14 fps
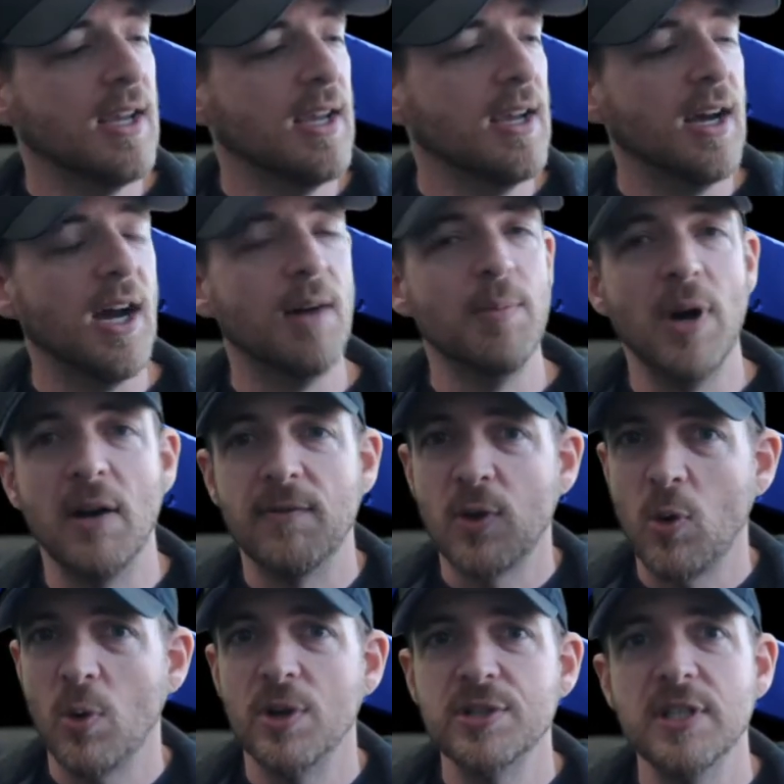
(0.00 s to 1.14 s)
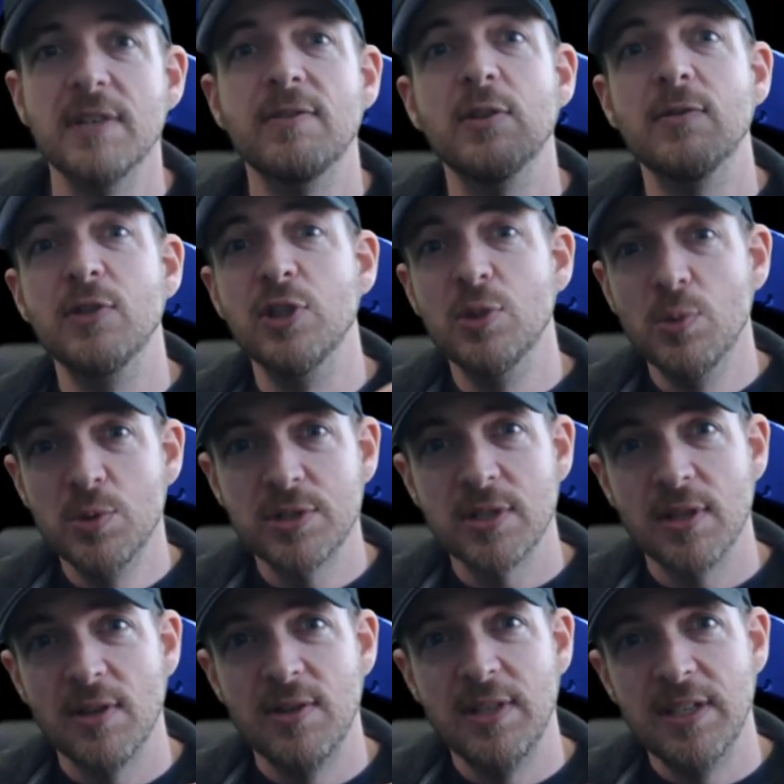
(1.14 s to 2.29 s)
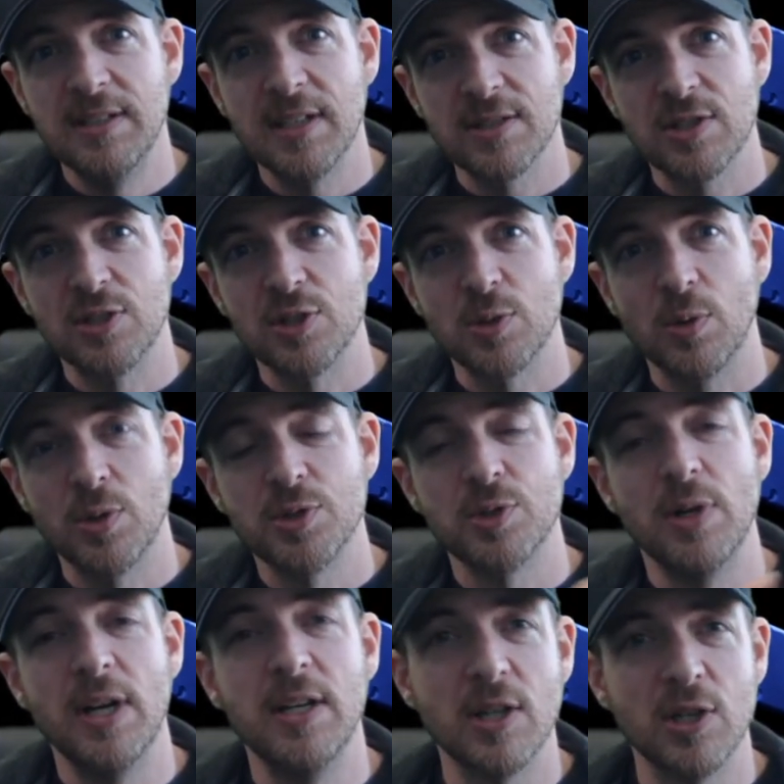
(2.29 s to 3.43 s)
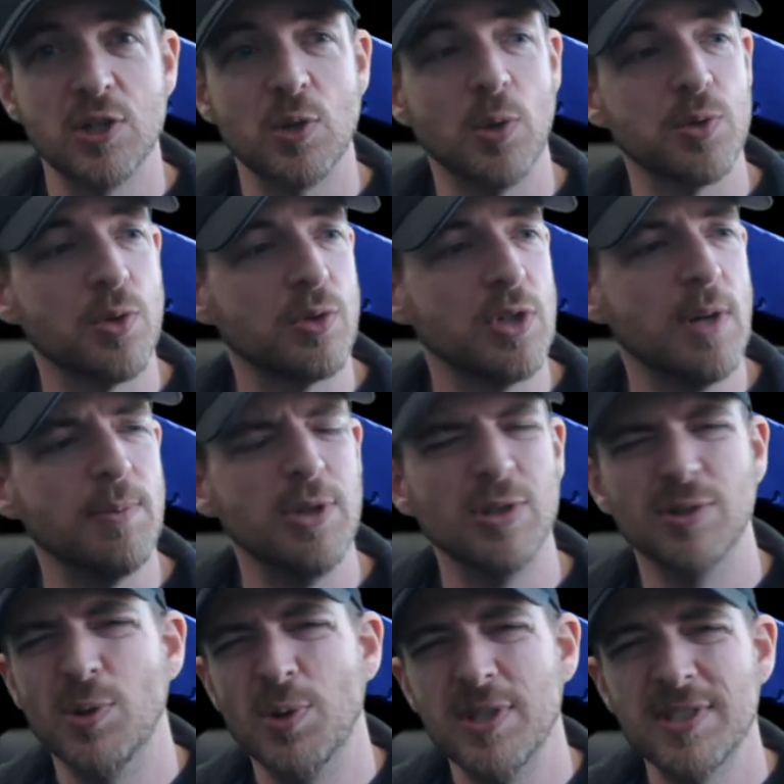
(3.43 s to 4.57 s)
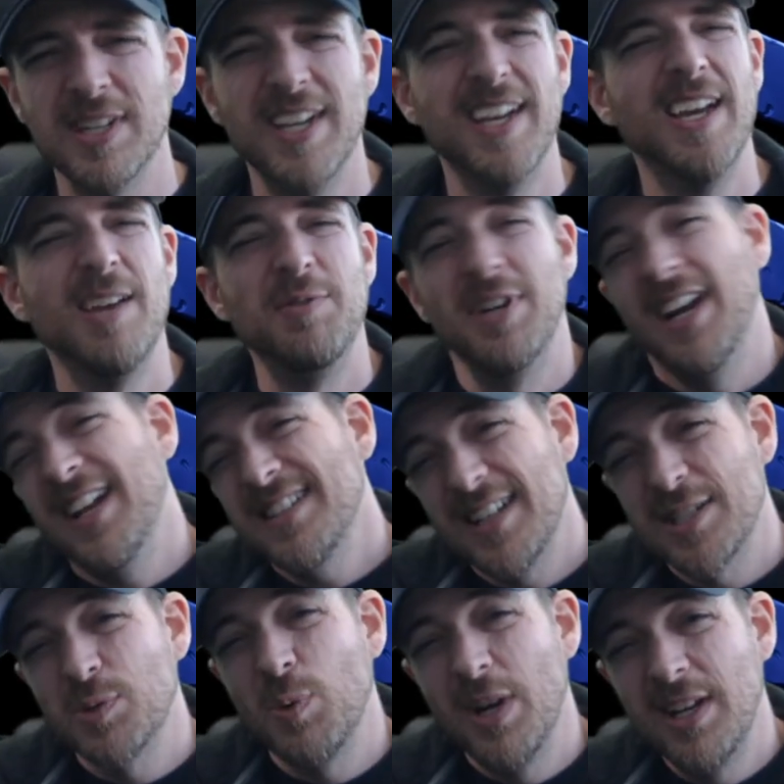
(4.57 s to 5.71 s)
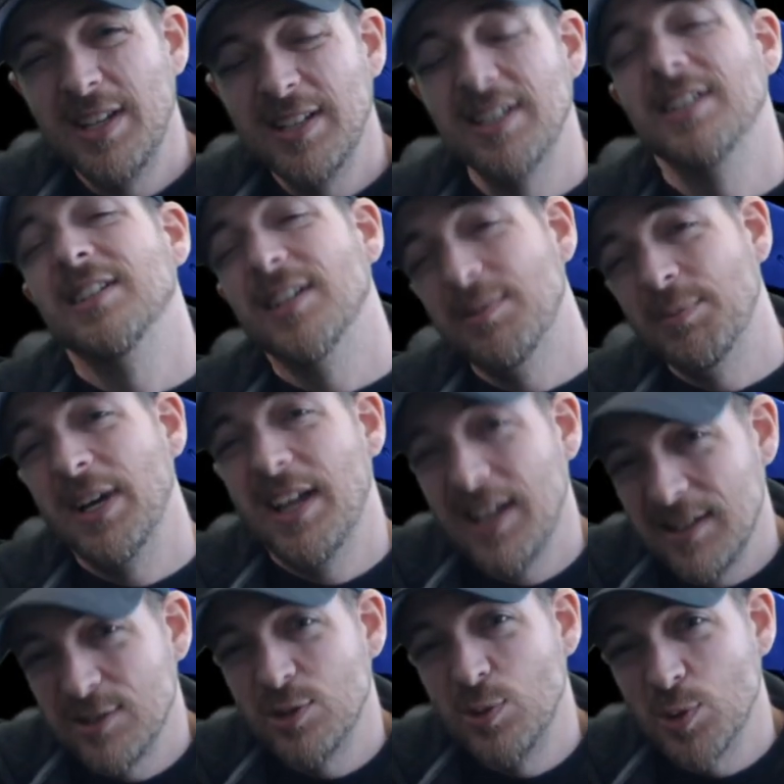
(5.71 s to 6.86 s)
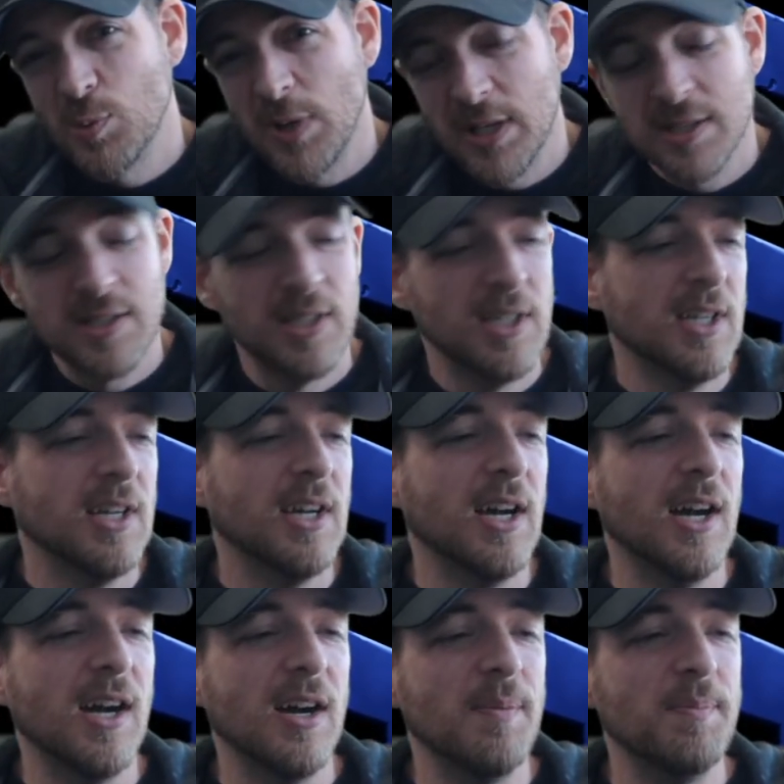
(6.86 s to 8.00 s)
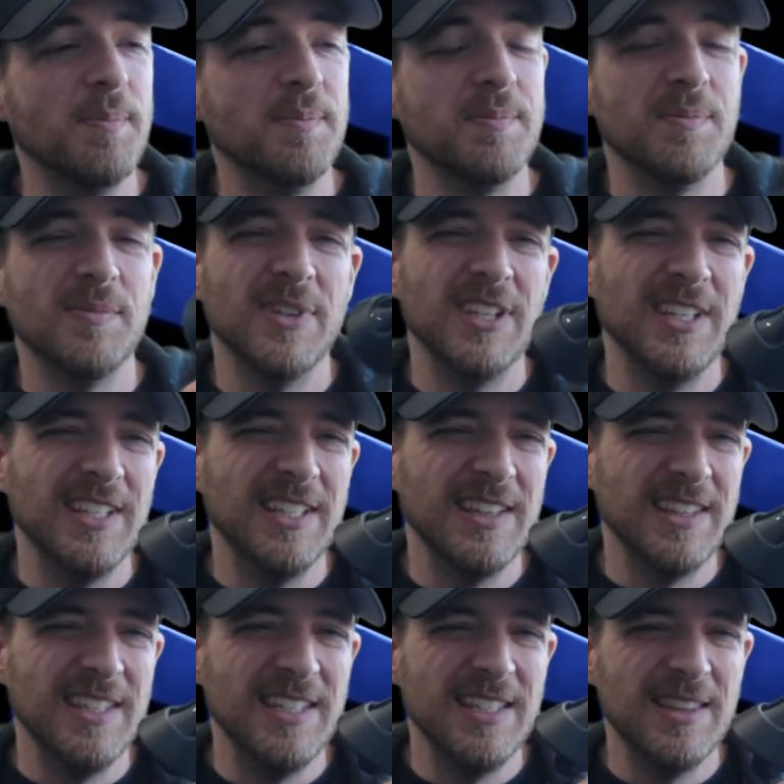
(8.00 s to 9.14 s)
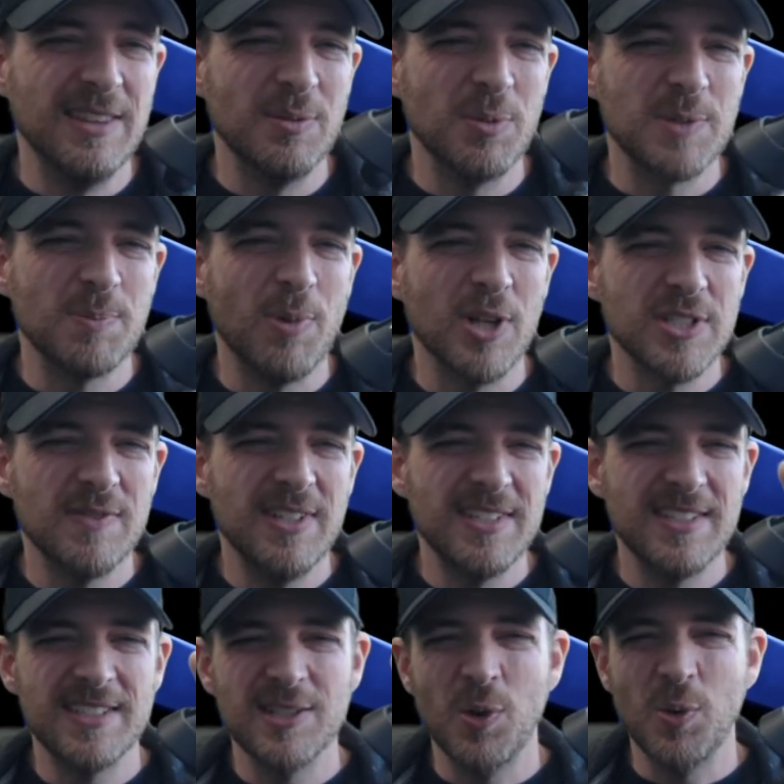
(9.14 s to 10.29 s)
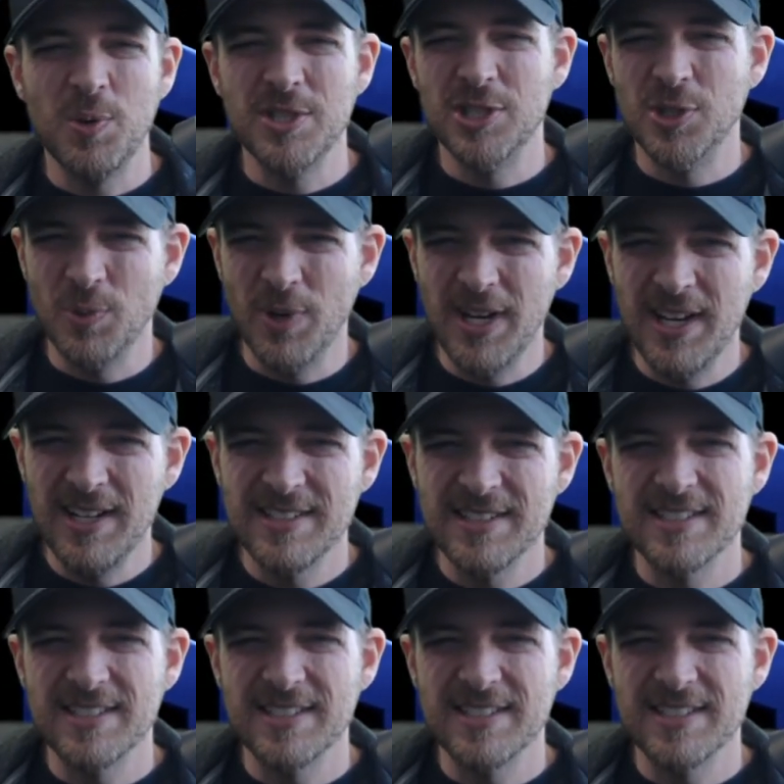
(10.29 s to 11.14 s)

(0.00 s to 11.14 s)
Of course, if you've used the index controllers or any controllers with grip, you'll notice if your hands get sweaty, and my hands do sweat, the responsiveness isn't always great.